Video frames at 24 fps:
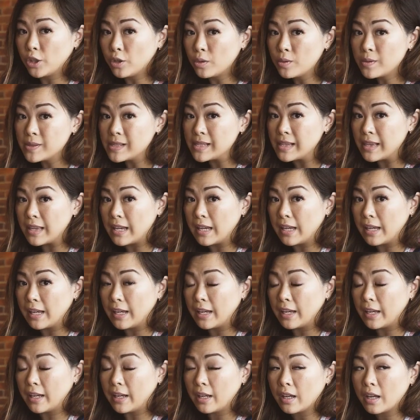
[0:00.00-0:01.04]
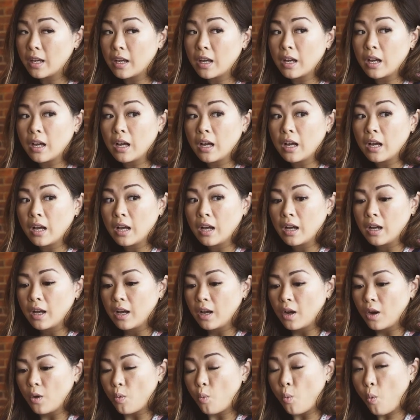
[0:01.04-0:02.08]
use the
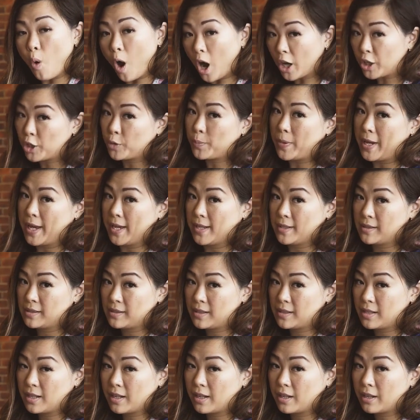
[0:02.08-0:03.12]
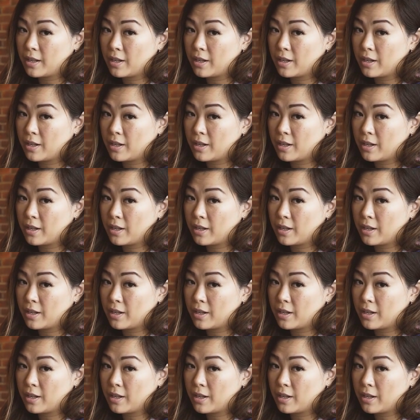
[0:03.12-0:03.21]
water-based